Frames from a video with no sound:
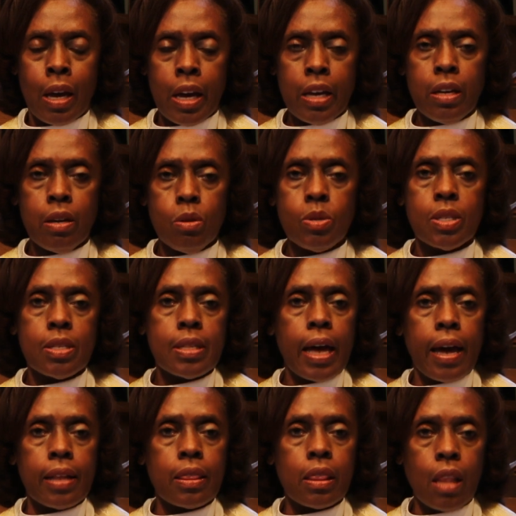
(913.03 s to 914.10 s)
He uses
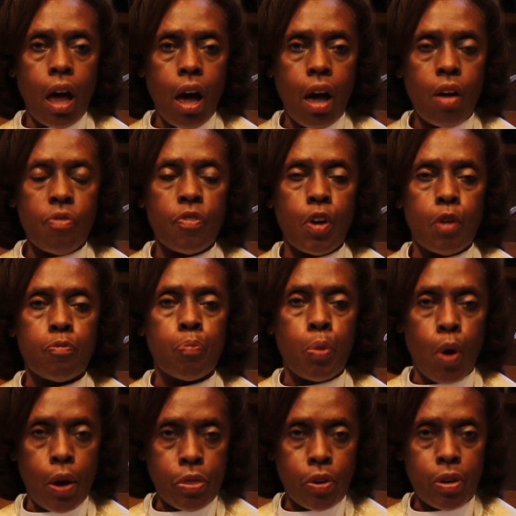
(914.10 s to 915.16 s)
that love of
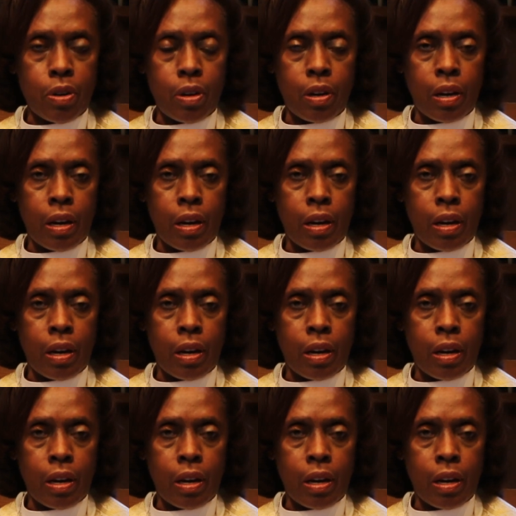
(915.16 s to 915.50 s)
brother.